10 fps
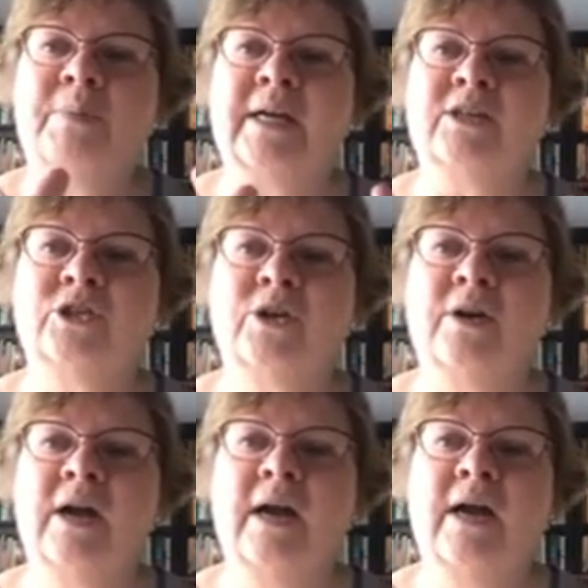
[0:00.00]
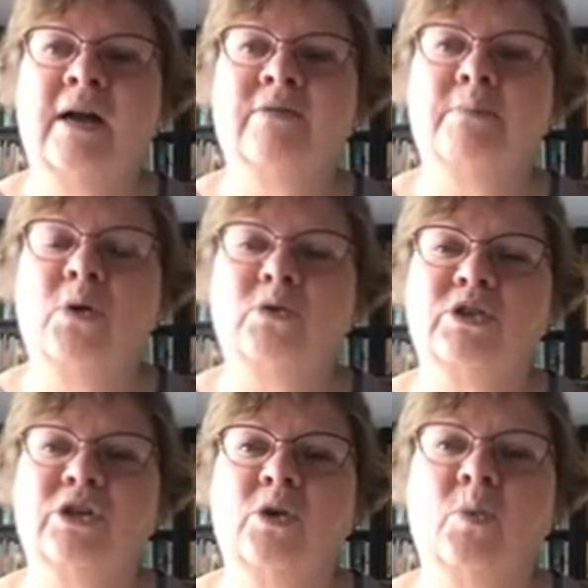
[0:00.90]
picture of
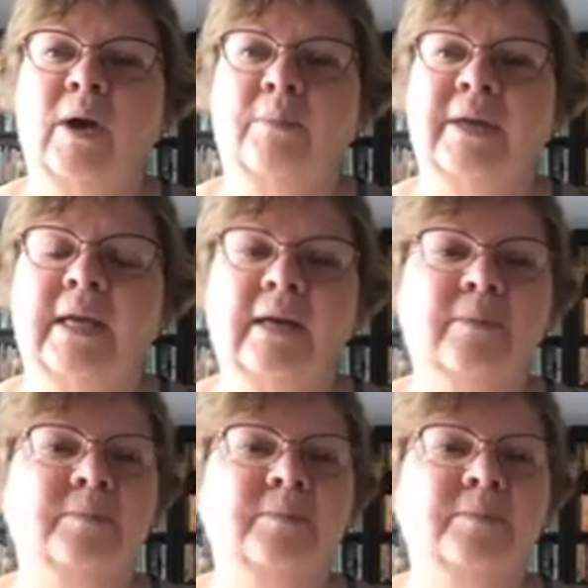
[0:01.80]
emotional well-being.